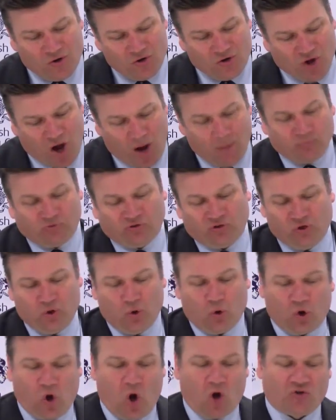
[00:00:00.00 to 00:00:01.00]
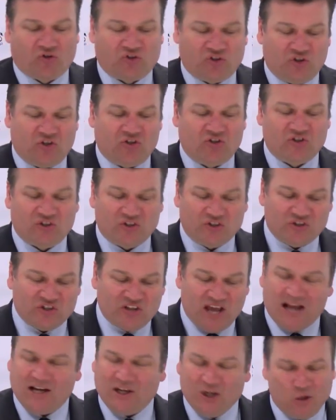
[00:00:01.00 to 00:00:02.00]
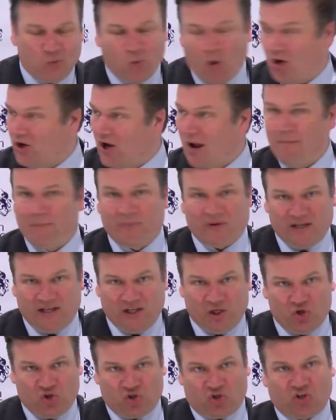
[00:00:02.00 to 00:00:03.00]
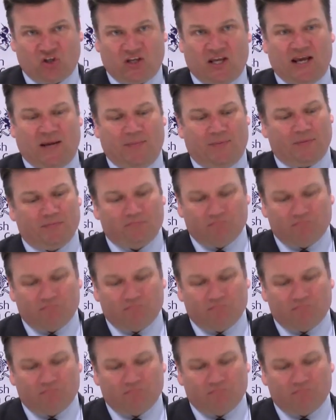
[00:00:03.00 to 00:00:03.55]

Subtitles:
come to your continent and tell you what company you should keep.